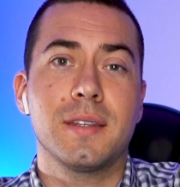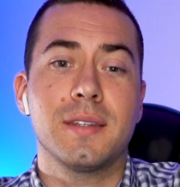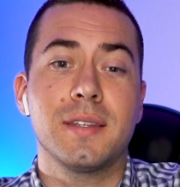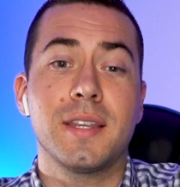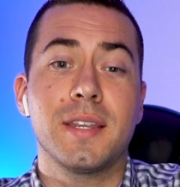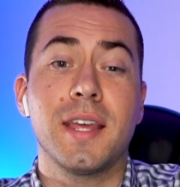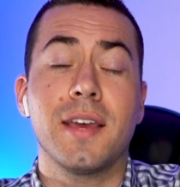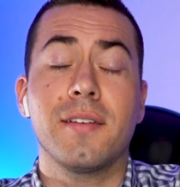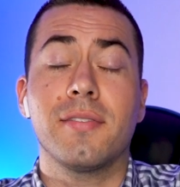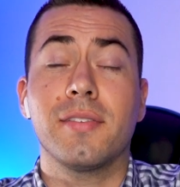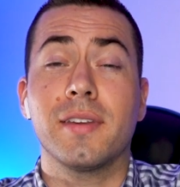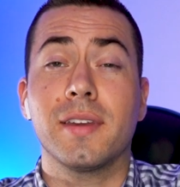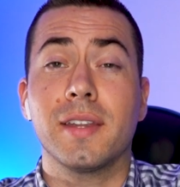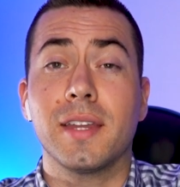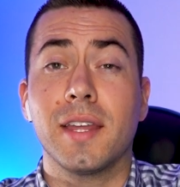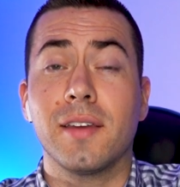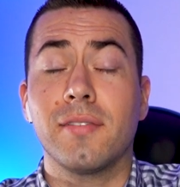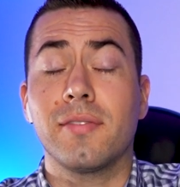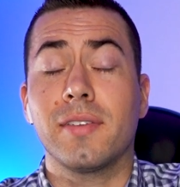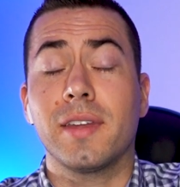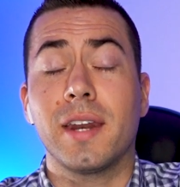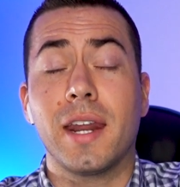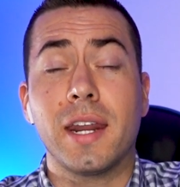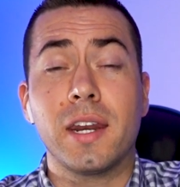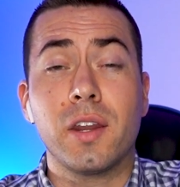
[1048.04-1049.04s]
Definitely,
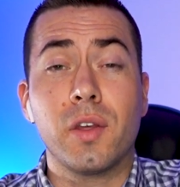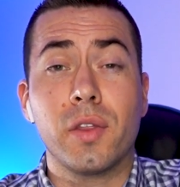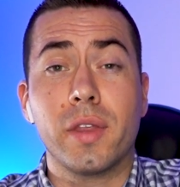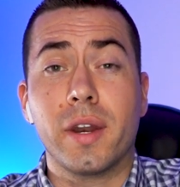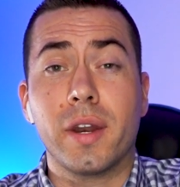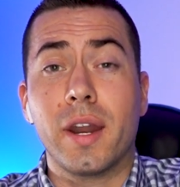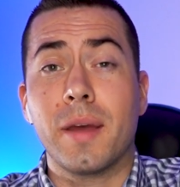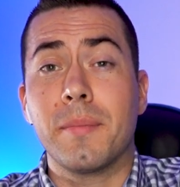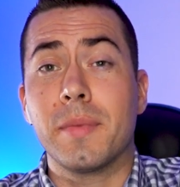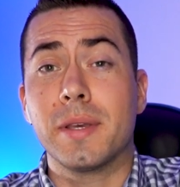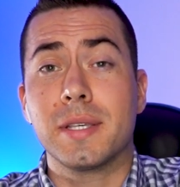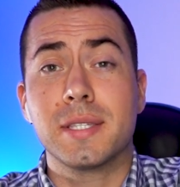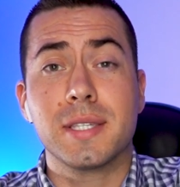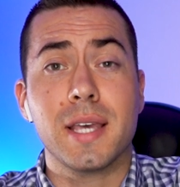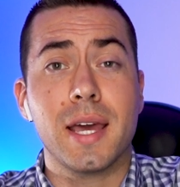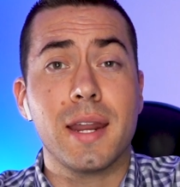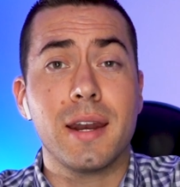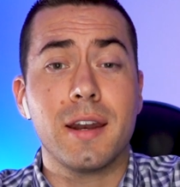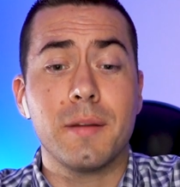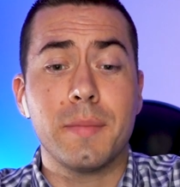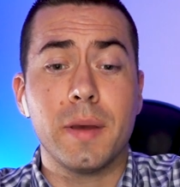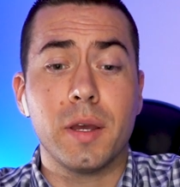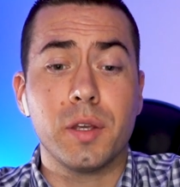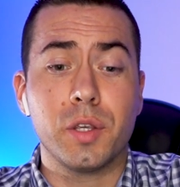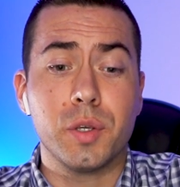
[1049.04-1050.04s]
definitely. And I know that I'm
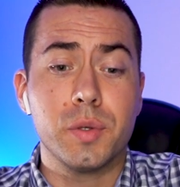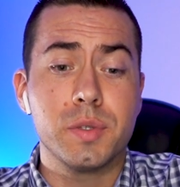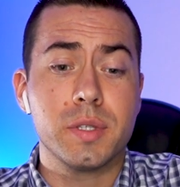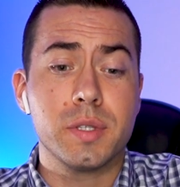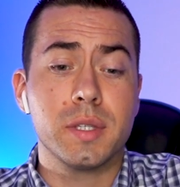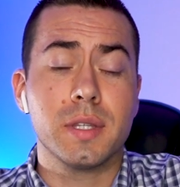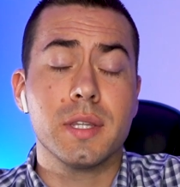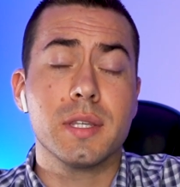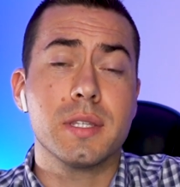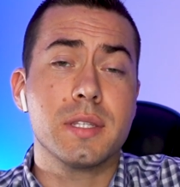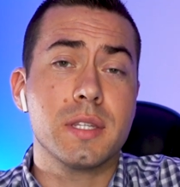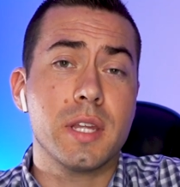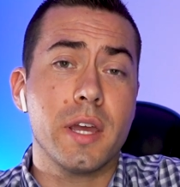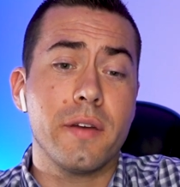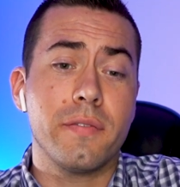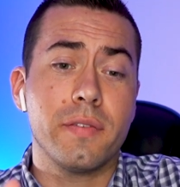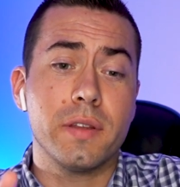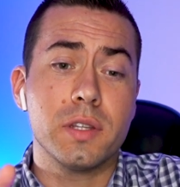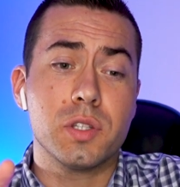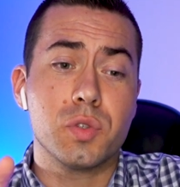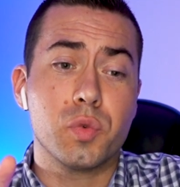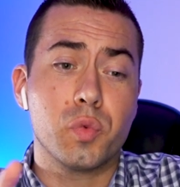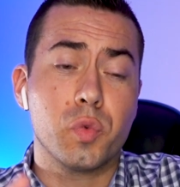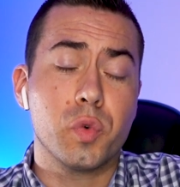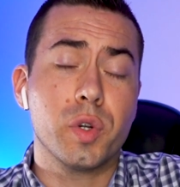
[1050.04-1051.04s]
excited about using this stuff.
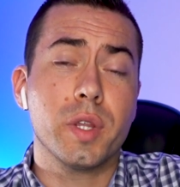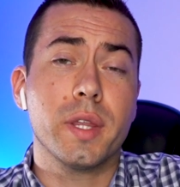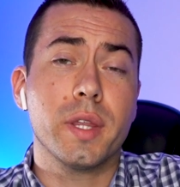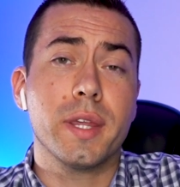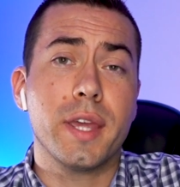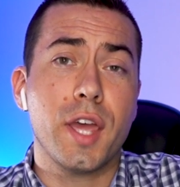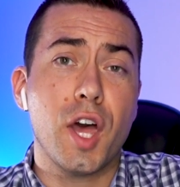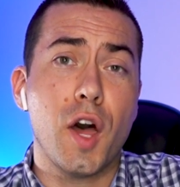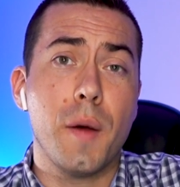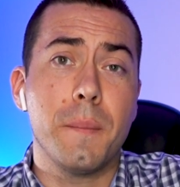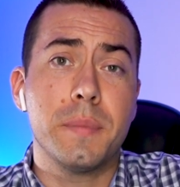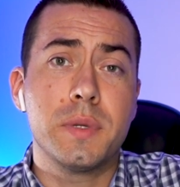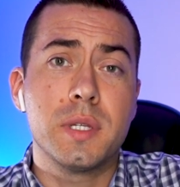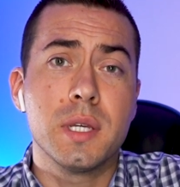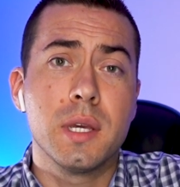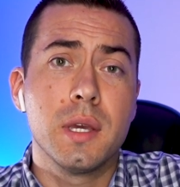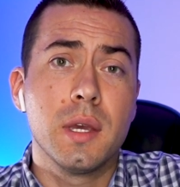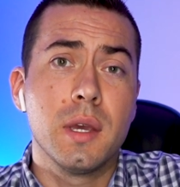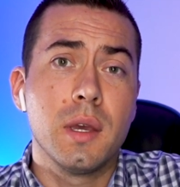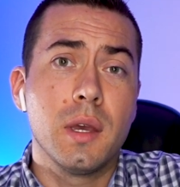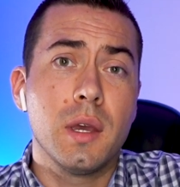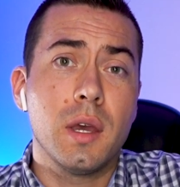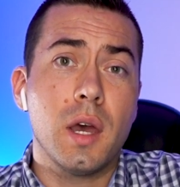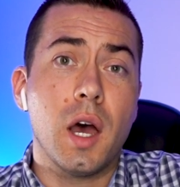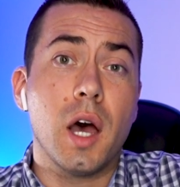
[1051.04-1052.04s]
It's really helped
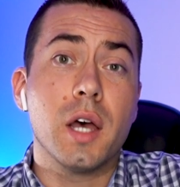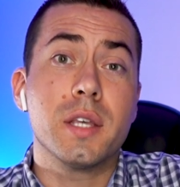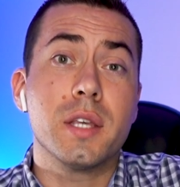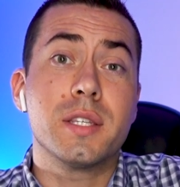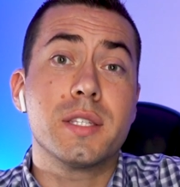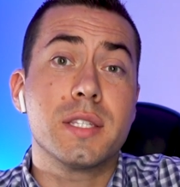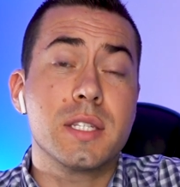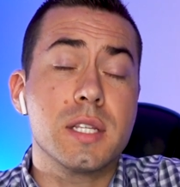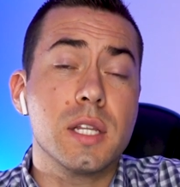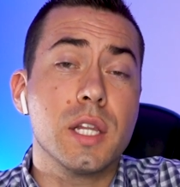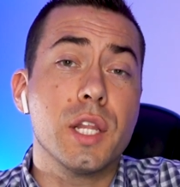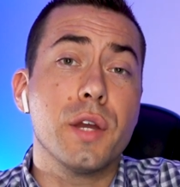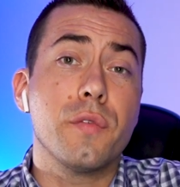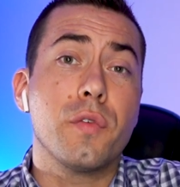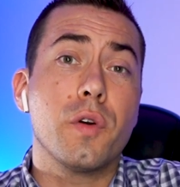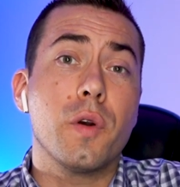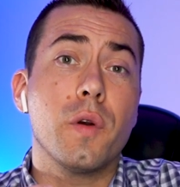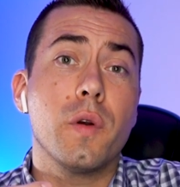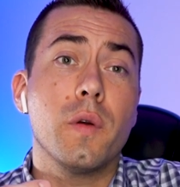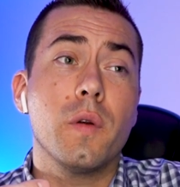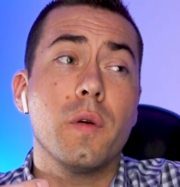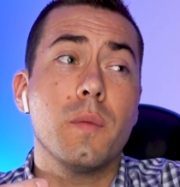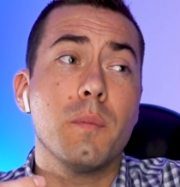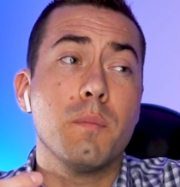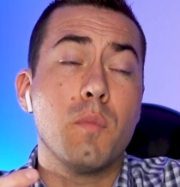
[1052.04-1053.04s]
us
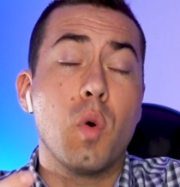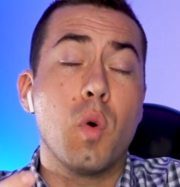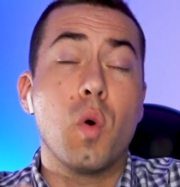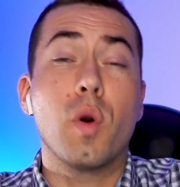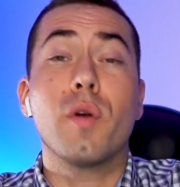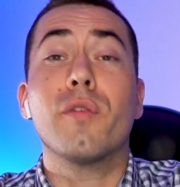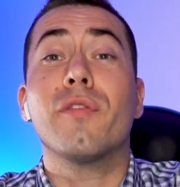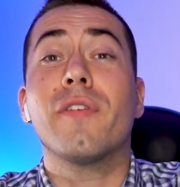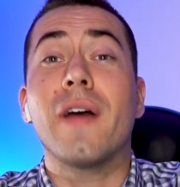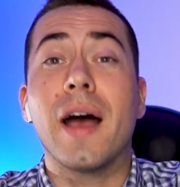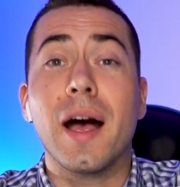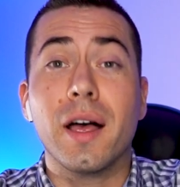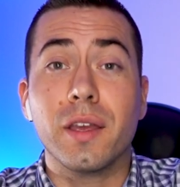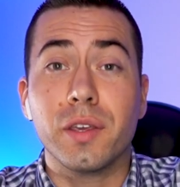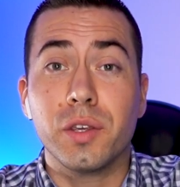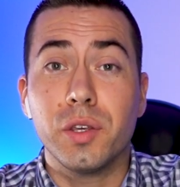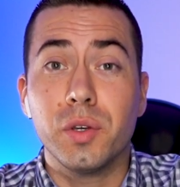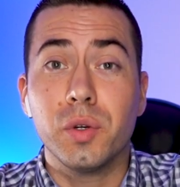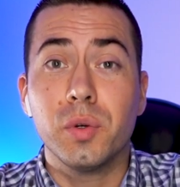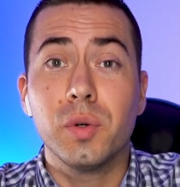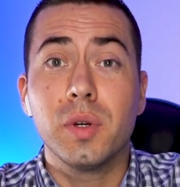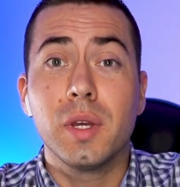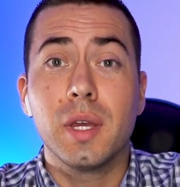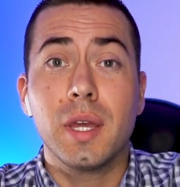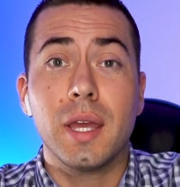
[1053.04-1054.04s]
deliver more
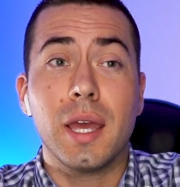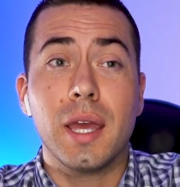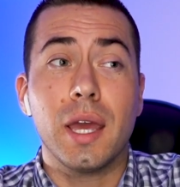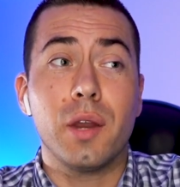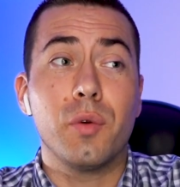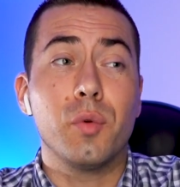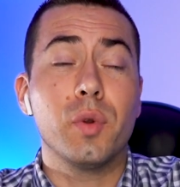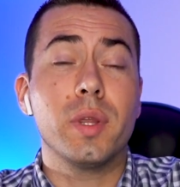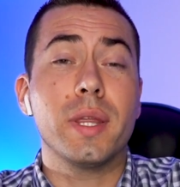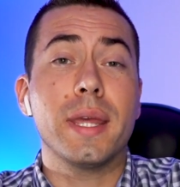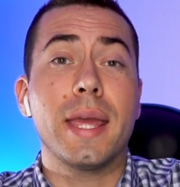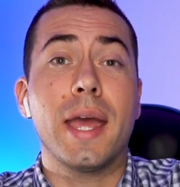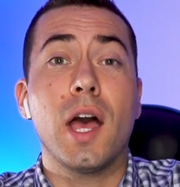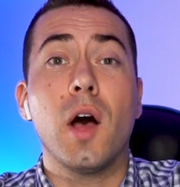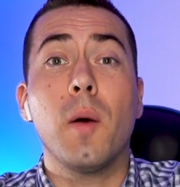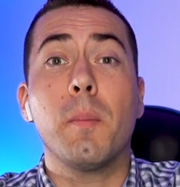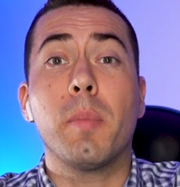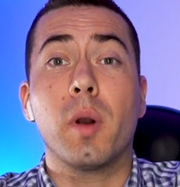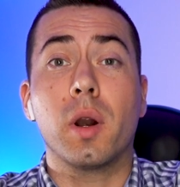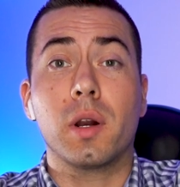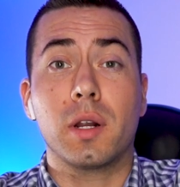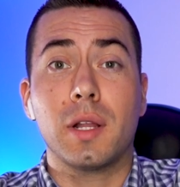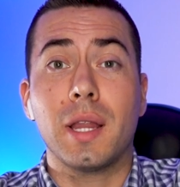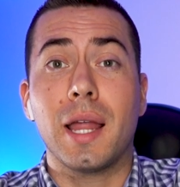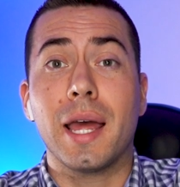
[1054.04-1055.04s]
value and really help
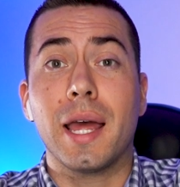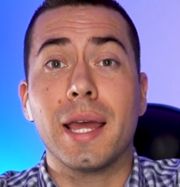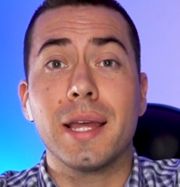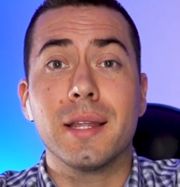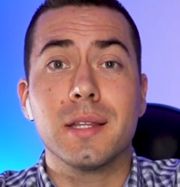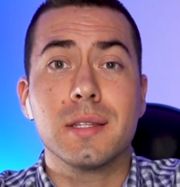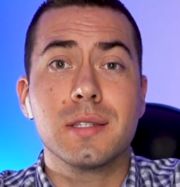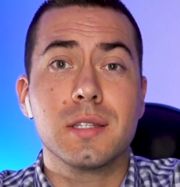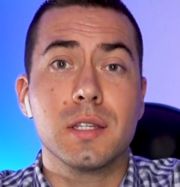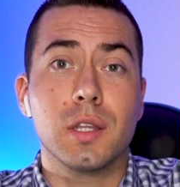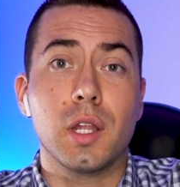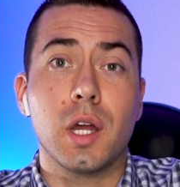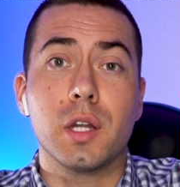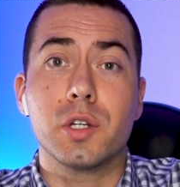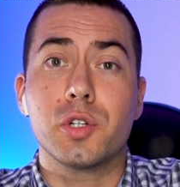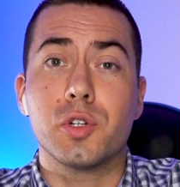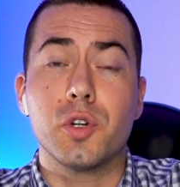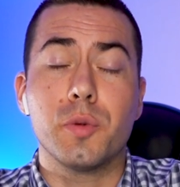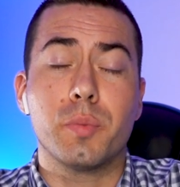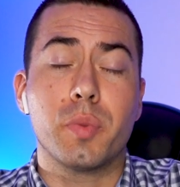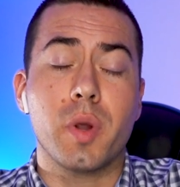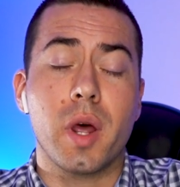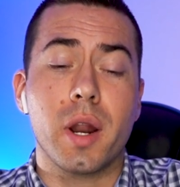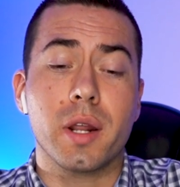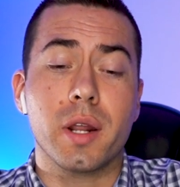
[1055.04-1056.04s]
our clients launch
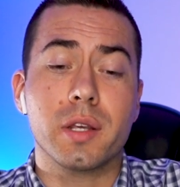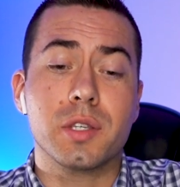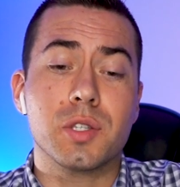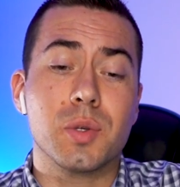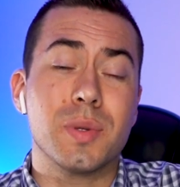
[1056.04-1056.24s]
new products.